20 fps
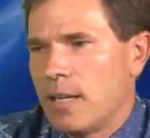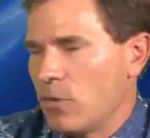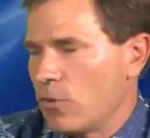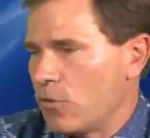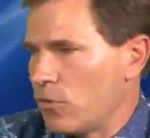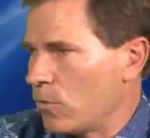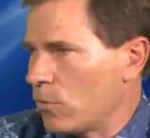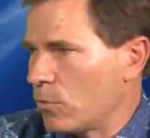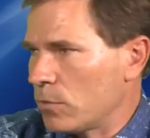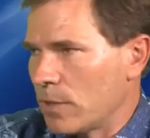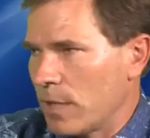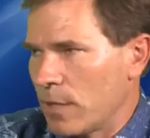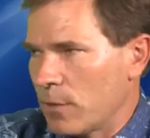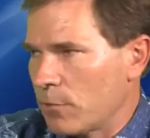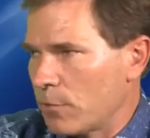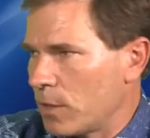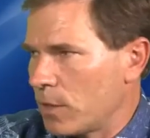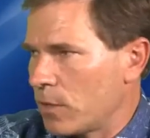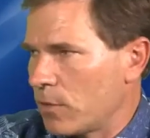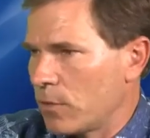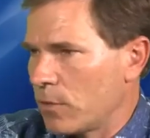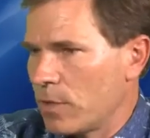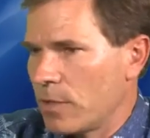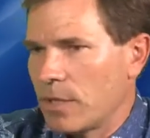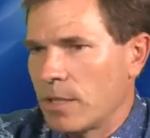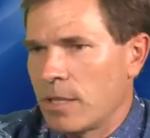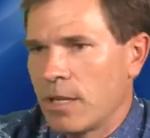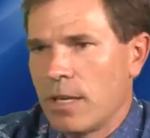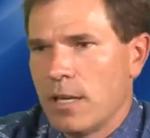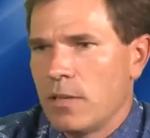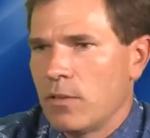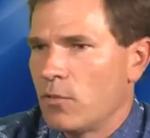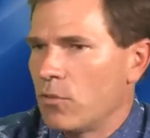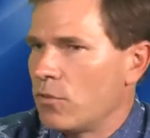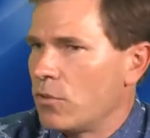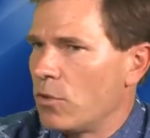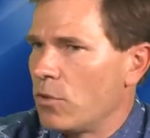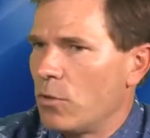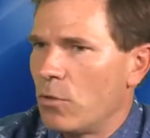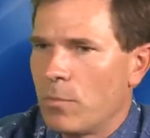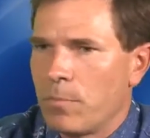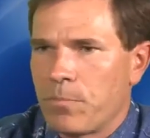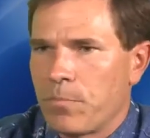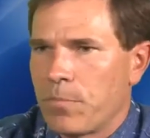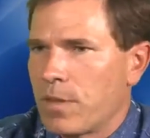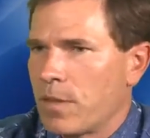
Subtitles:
There's no light flickering. There's no